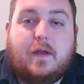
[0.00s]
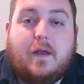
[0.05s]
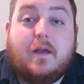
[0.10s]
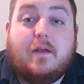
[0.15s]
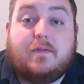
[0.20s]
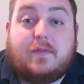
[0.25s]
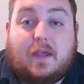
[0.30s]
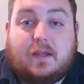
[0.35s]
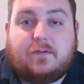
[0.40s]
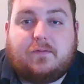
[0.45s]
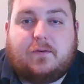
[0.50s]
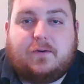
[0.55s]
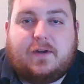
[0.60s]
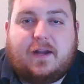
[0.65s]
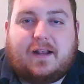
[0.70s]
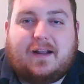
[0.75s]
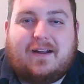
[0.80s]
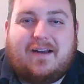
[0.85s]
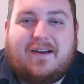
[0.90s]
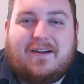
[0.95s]
Thanks for
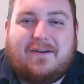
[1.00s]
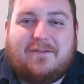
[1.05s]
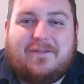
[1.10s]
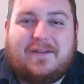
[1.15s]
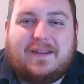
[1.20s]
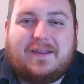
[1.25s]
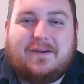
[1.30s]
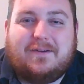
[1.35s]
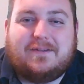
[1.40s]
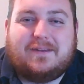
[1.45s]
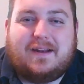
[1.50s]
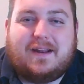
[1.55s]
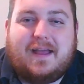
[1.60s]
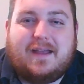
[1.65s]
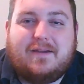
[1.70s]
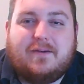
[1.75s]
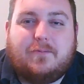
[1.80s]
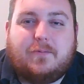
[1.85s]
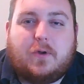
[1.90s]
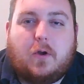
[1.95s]
checking out our video
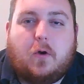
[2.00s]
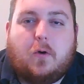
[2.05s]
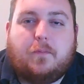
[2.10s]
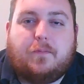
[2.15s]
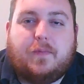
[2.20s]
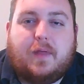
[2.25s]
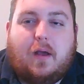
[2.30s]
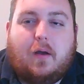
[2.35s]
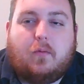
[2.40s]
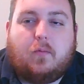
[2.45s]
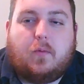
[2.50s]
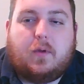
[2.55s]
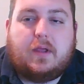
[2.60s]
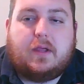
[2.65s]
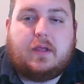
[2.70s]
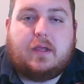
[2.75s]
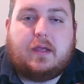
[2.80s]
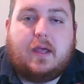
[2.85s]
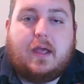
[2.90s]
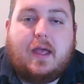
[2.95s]
today. We hope that
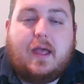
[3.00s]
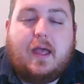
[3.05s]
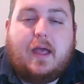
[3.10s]
we